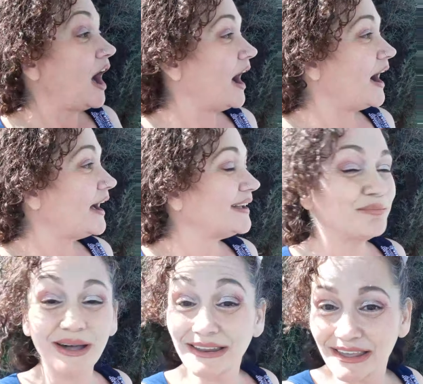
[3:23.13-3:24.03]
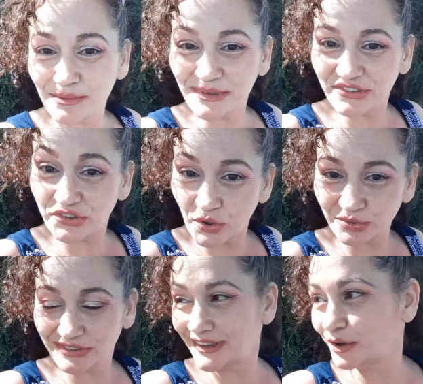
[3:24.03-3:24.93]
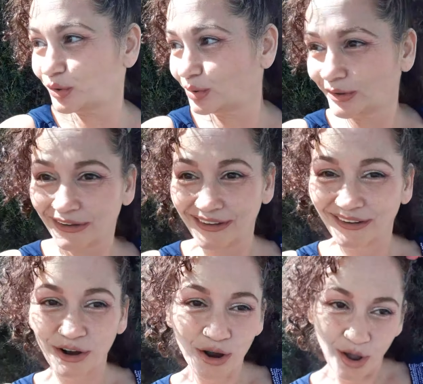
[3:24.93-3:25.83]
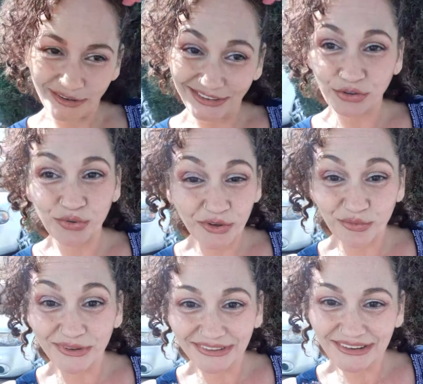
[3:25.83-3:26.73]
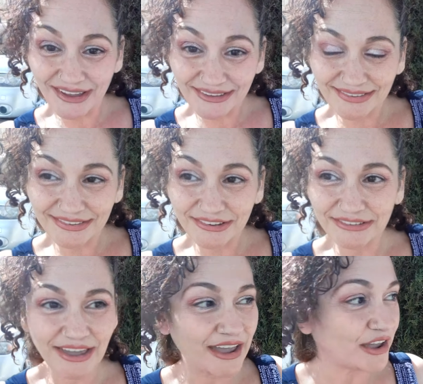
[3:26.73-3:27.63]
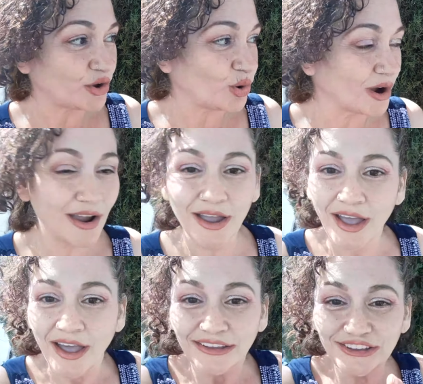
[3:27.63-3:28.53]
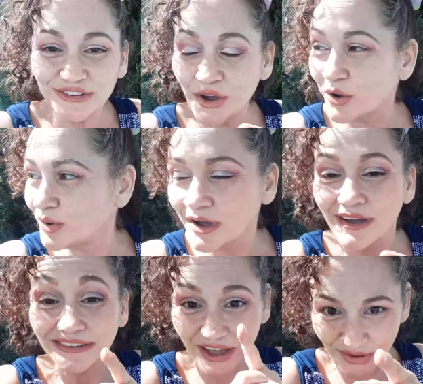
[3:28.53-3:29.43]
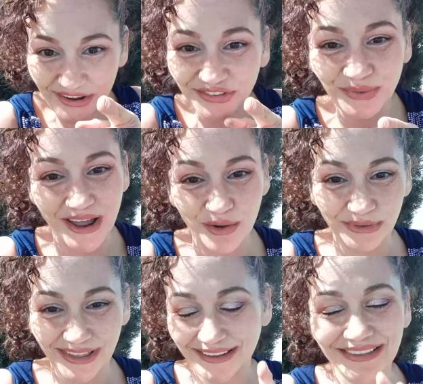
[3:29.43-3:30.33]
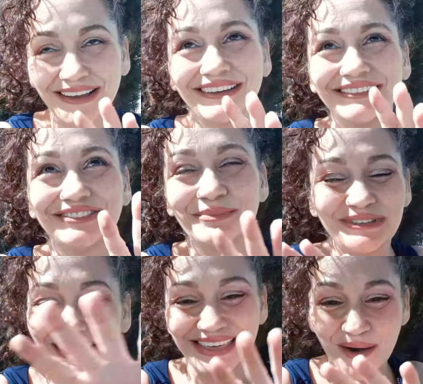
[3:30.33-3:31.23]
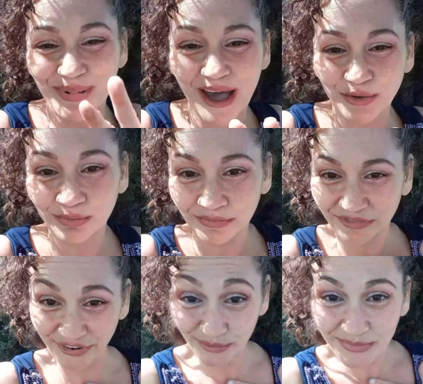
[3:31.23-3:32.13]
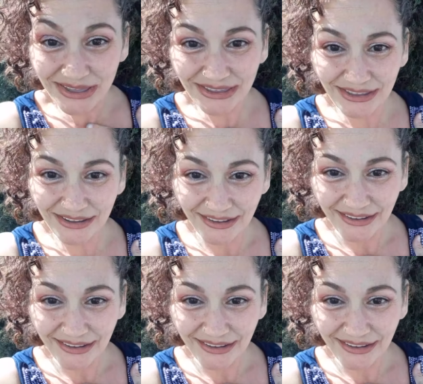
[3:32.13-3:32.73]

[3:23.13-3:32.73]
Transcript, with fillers: Hi, my name is so-and-so. Or you look really nice today. Or, you know, now here's what I would like. That Let me take that back. For me,